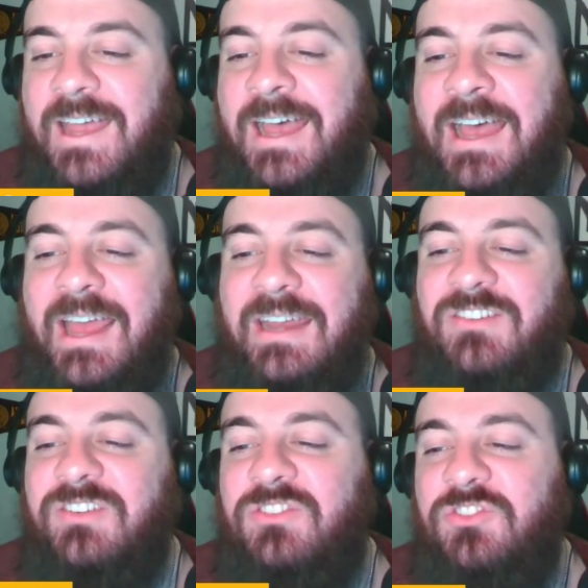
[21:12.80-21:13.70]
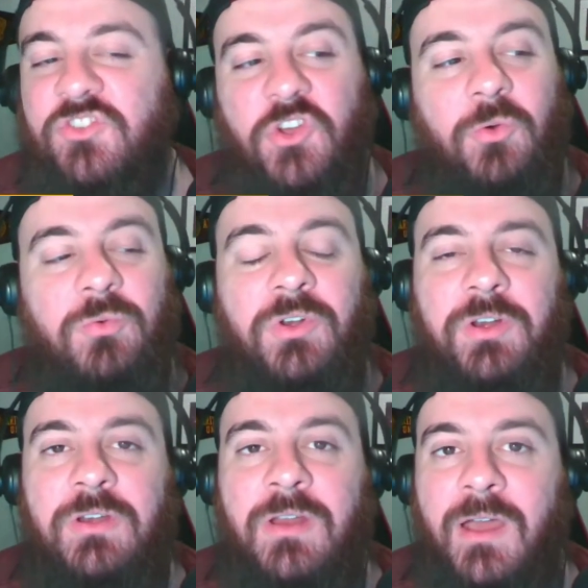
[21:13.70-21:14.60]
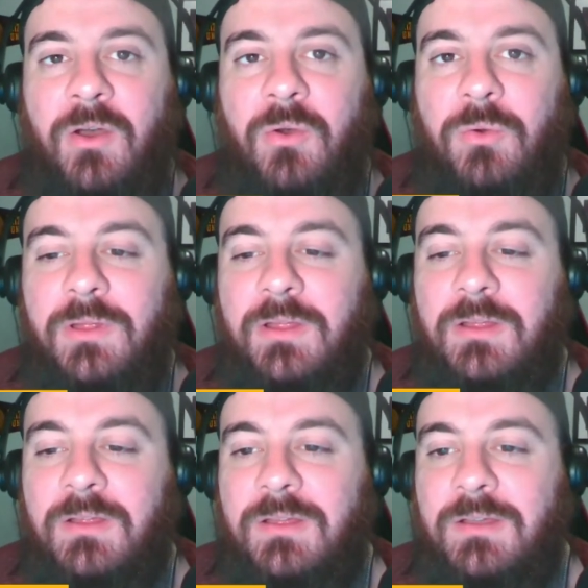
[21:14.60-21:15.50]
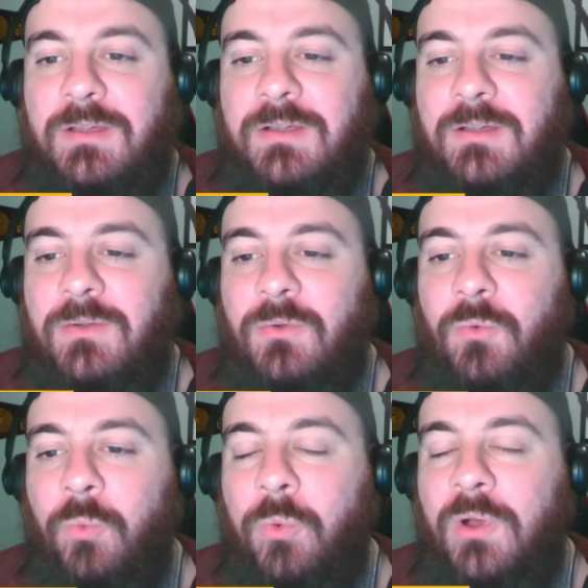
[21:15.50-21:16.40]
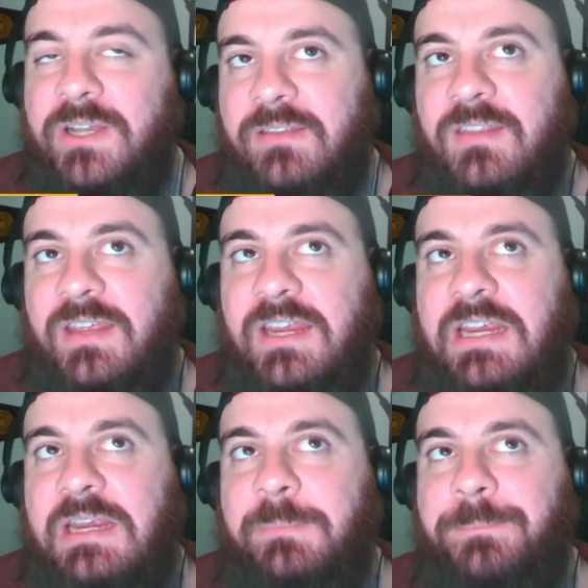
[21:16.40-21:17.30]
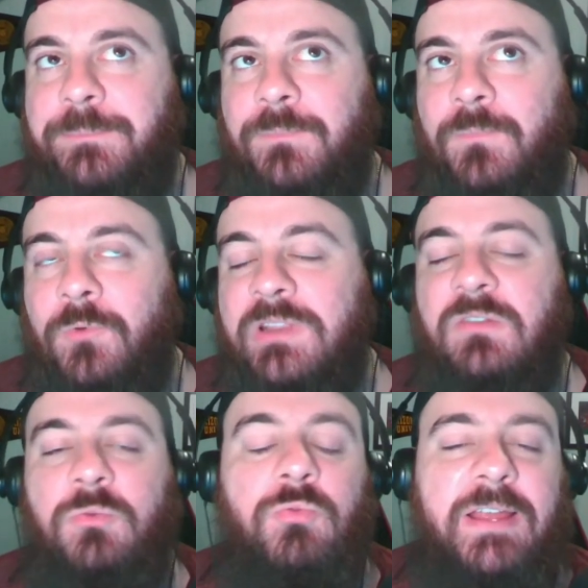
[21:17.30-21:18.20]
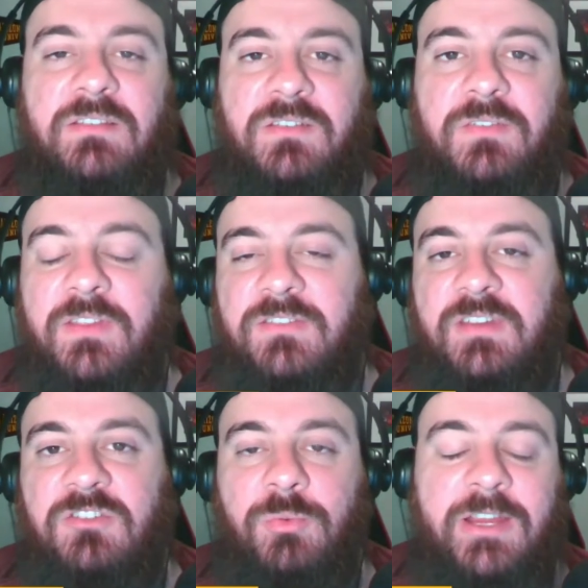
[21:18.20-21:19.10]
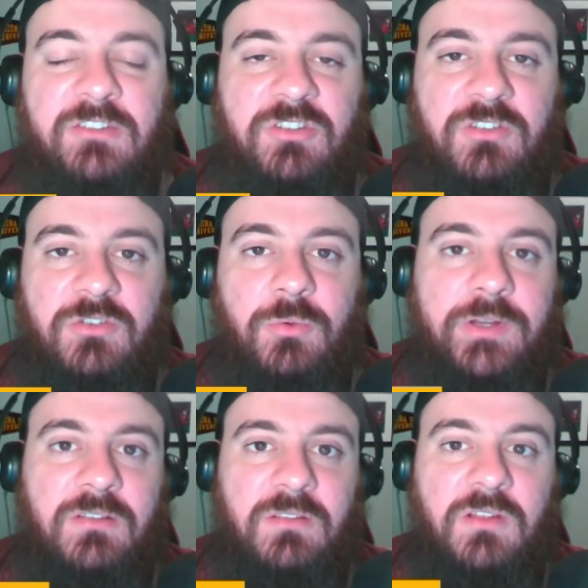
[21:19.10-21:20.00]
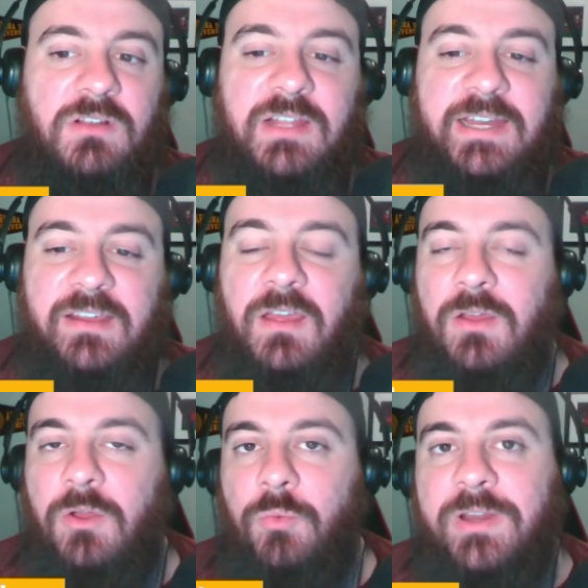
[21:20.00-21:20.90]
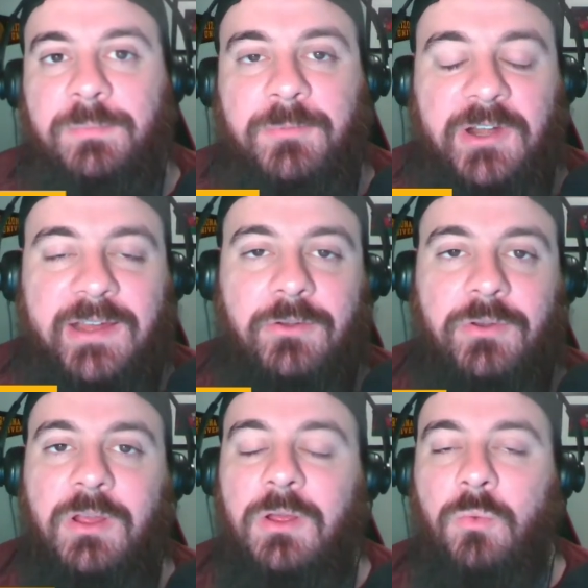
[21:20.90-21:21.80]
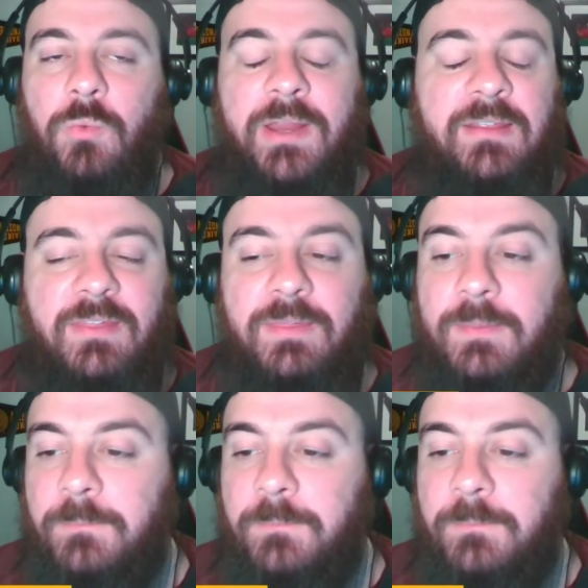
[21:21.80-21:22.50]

I just don't know what the rest of the situation is going to look like with Brown, with